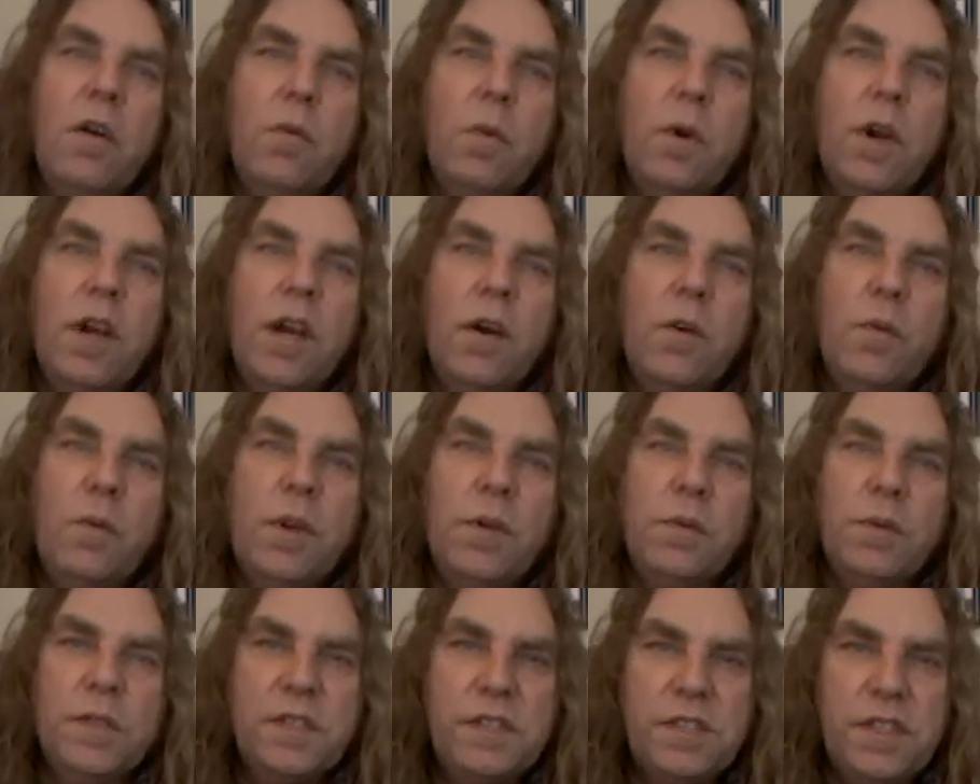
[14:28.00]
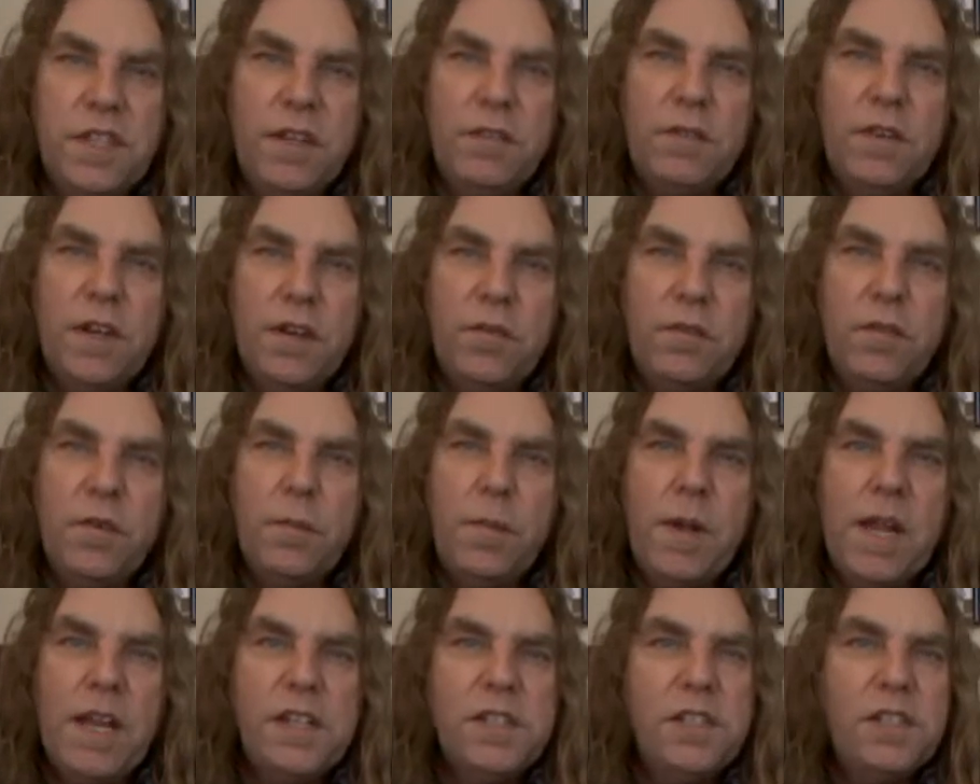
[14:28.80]
Where we received
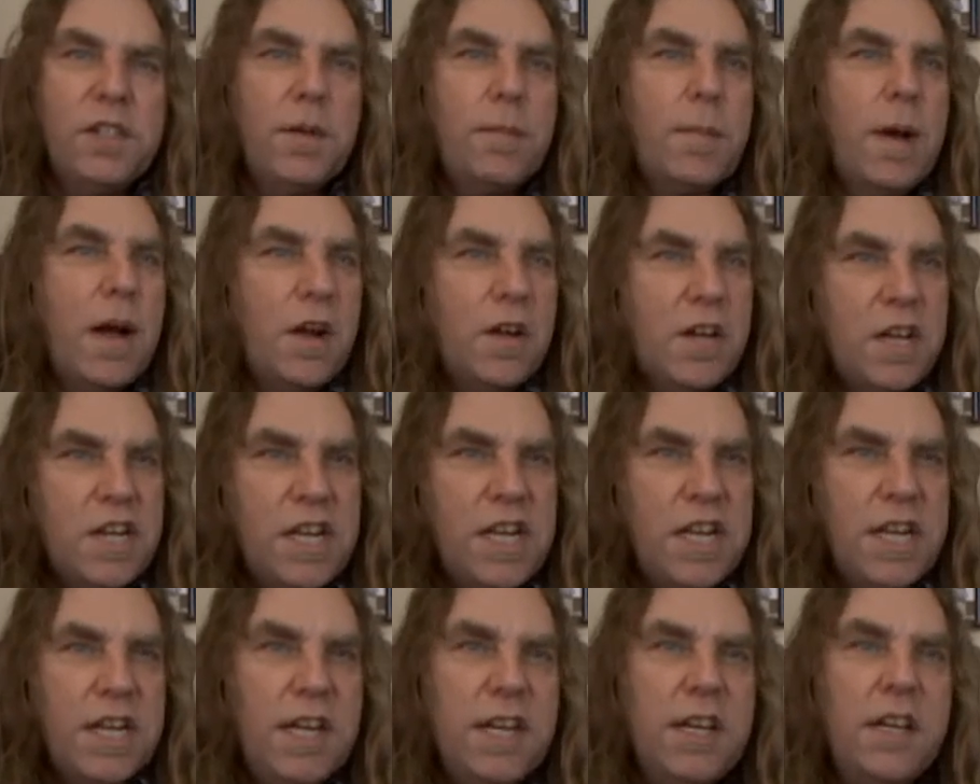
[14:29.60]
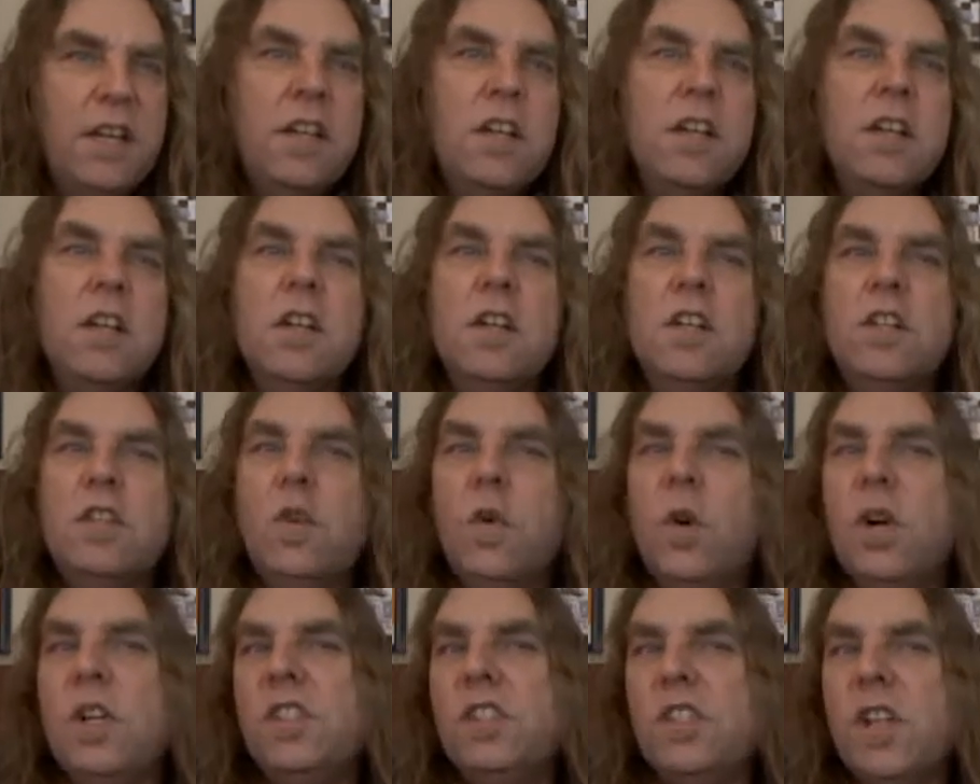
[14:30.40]
information about needing
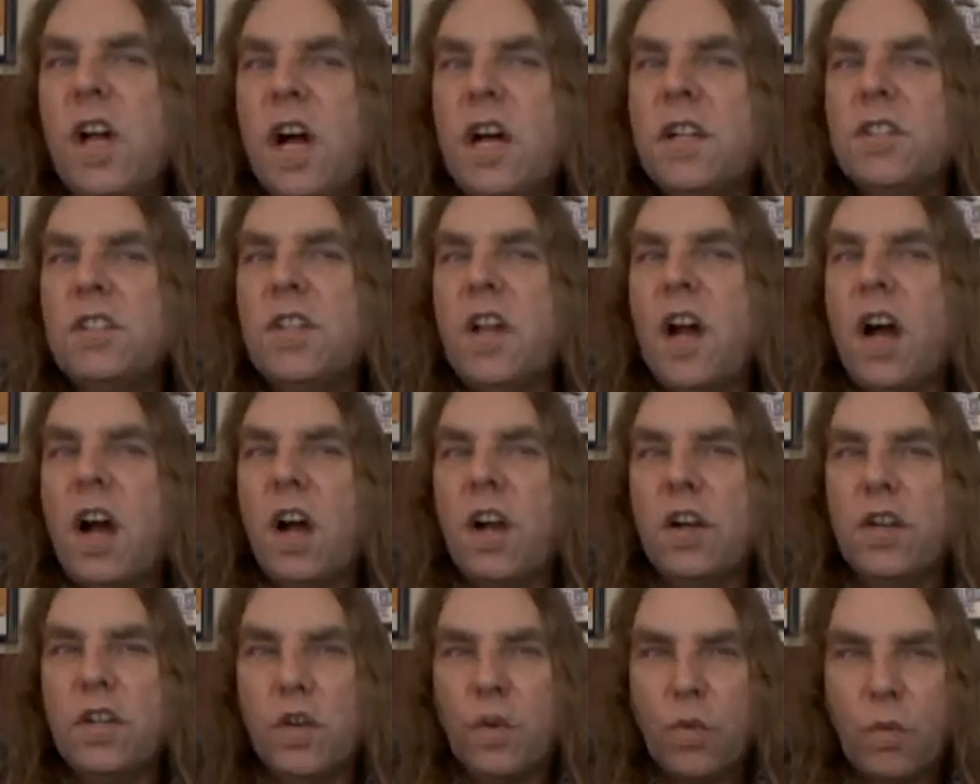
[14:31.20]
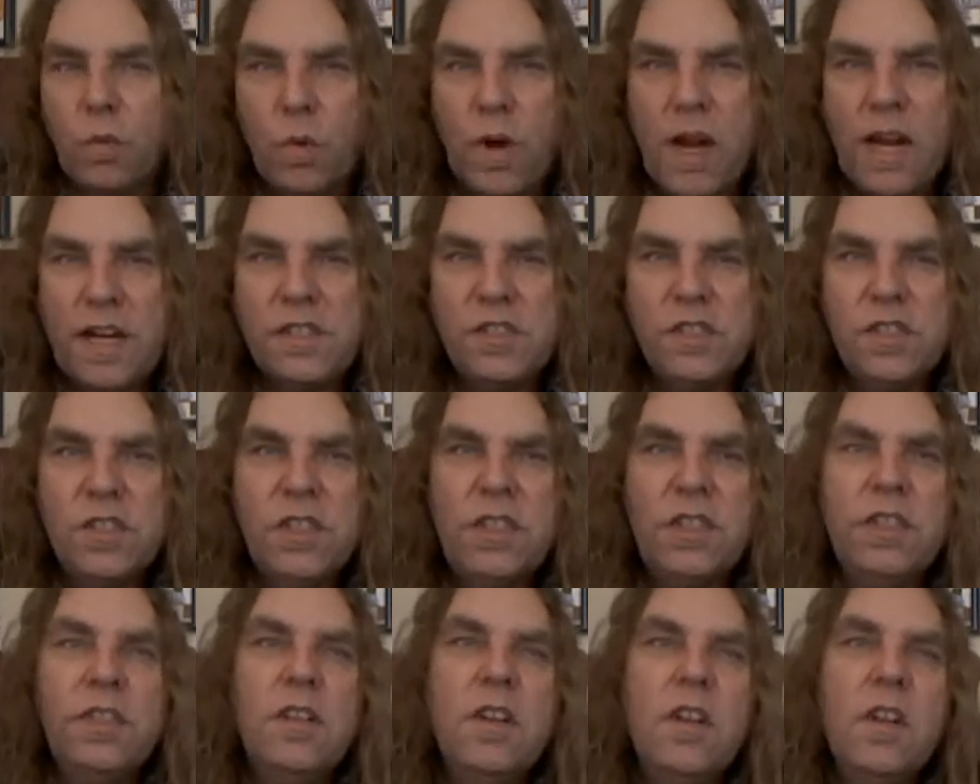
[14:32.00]
to adjust our
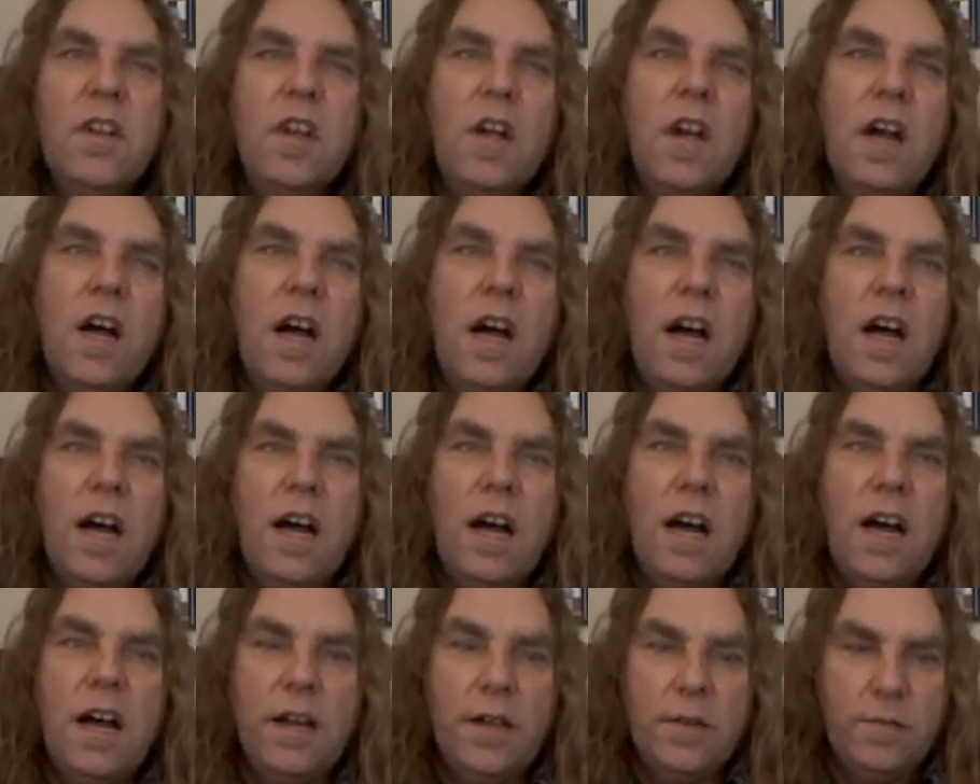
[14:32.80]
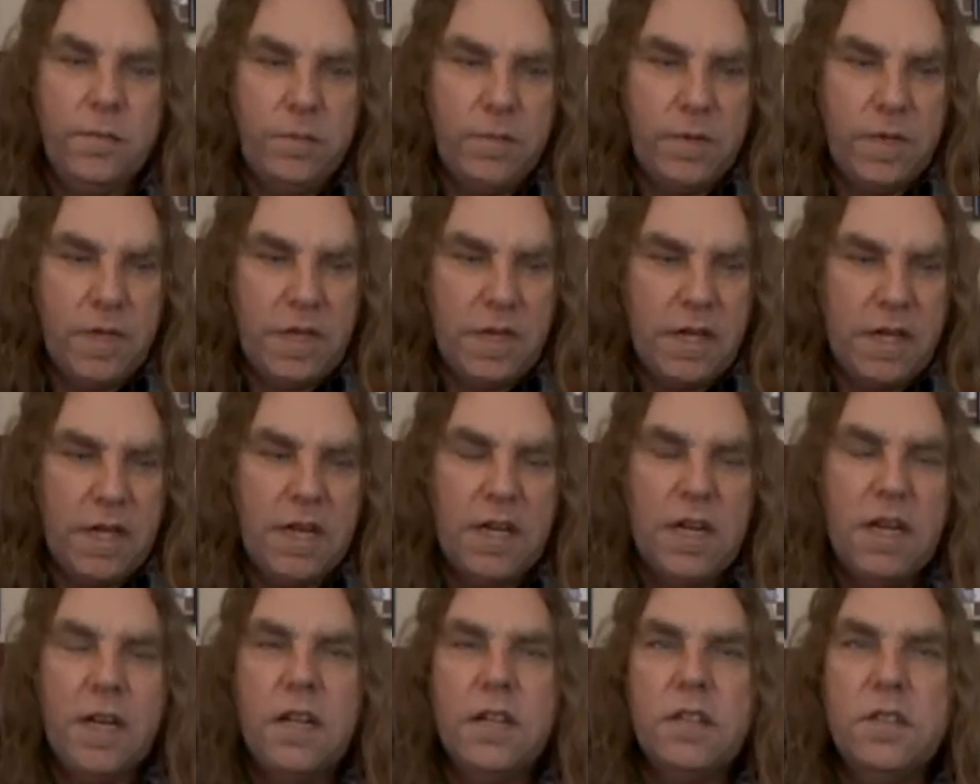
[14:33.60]
direction
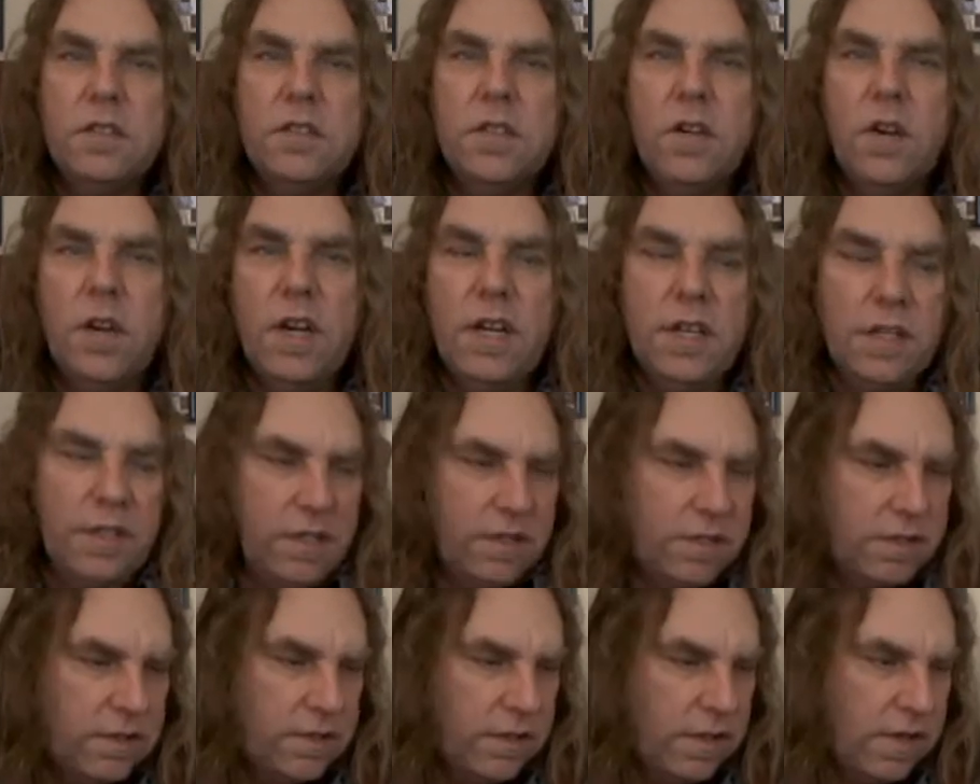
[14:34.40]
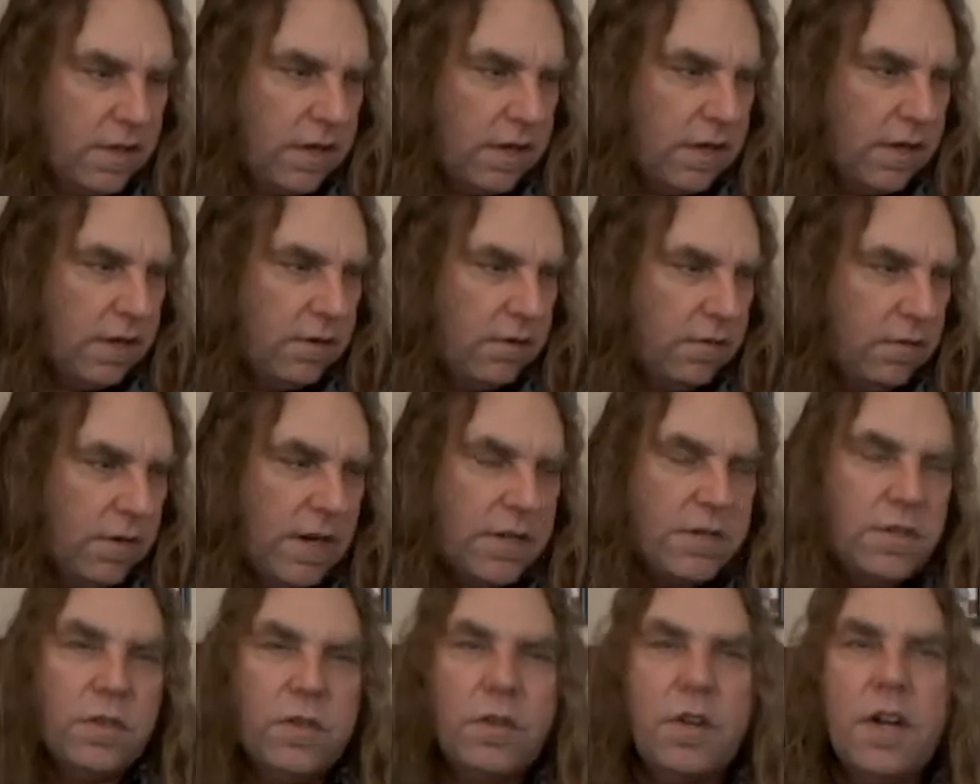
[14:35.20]
during this
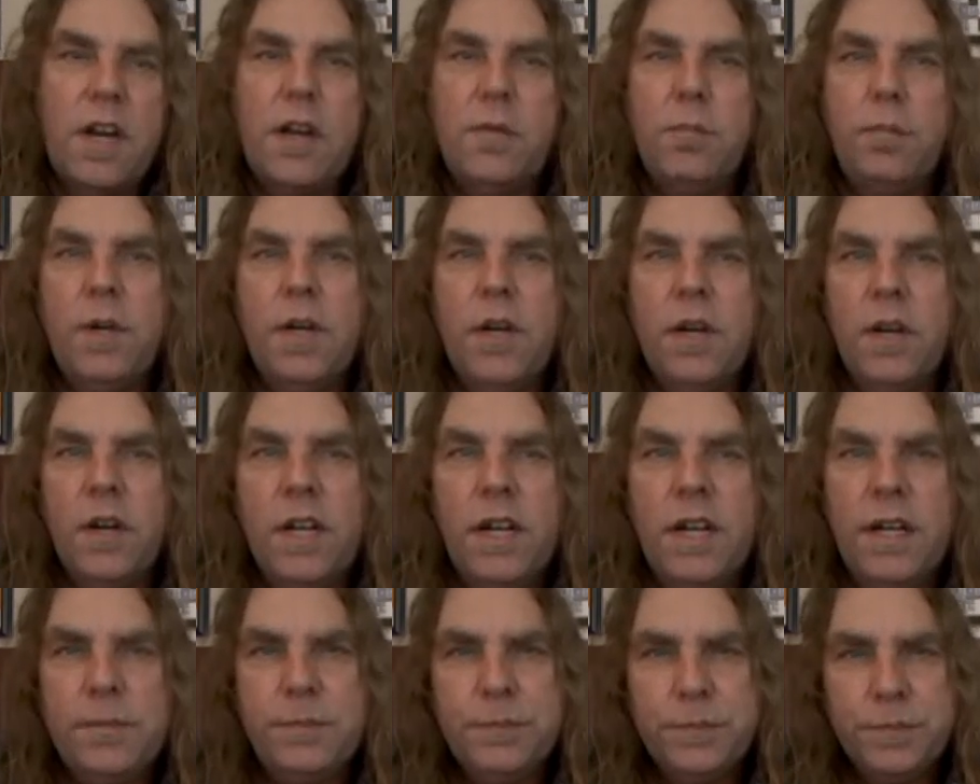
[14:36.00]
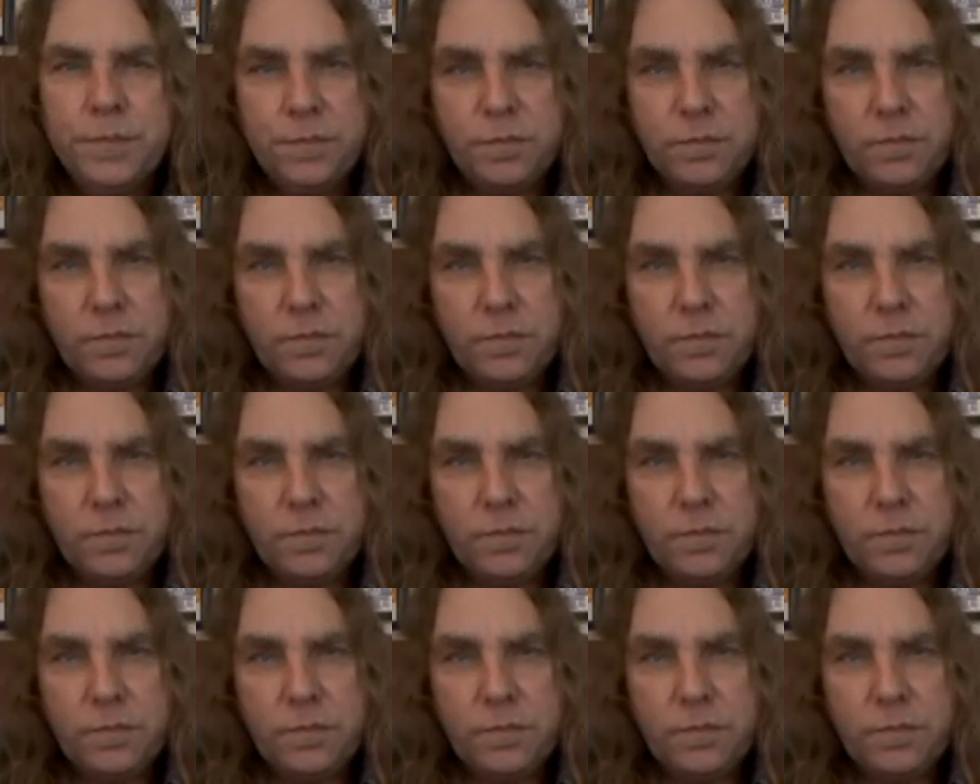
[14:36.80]
retrograde period.